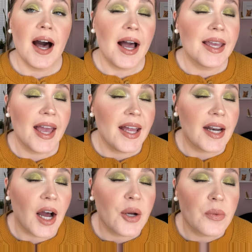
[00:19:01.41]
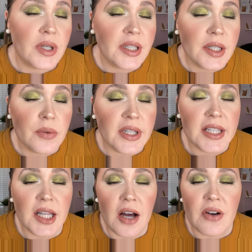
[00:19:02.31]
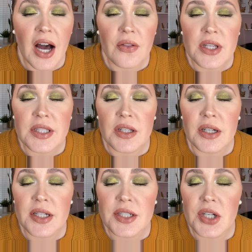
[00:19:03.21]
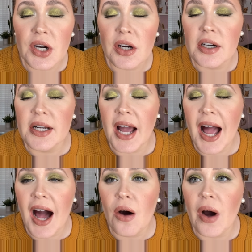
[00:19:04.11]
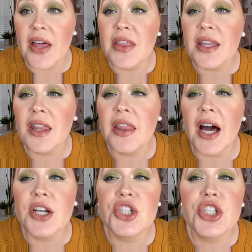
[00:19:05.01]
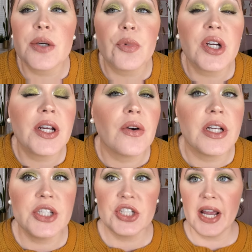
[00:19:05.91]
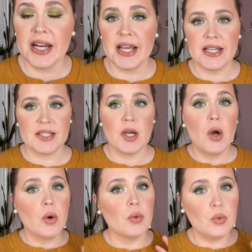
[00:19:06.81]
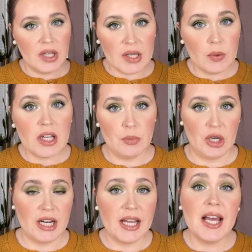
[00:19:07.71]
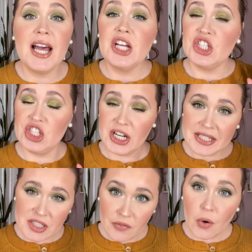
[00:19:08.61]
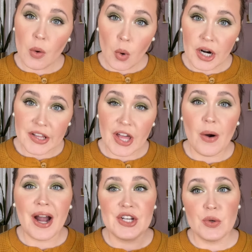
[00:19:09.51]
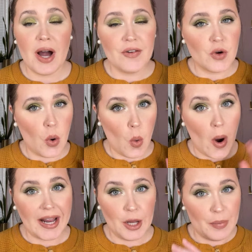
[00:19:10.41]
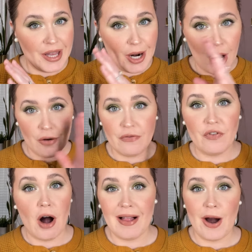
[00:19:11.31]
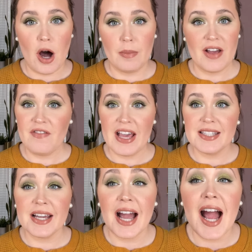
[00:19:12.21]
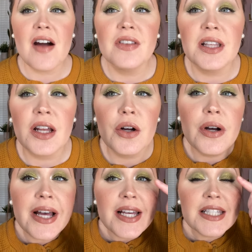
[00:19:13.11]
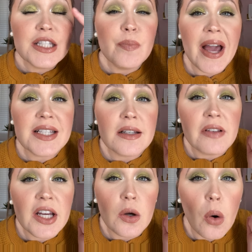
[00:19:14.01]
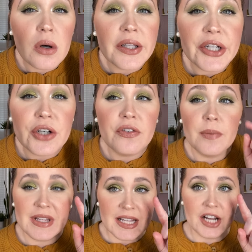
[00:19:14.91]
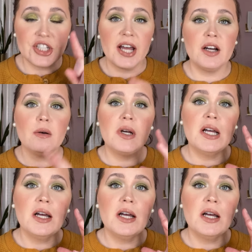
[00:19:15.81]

again, I really, really love how this look turned out. I think that that shimmery green shade is really, really pretty. Just a forewarning though, I do have quite a bit of fallout on my face. Like I have the little specks of like gold glitter from this eyeshadow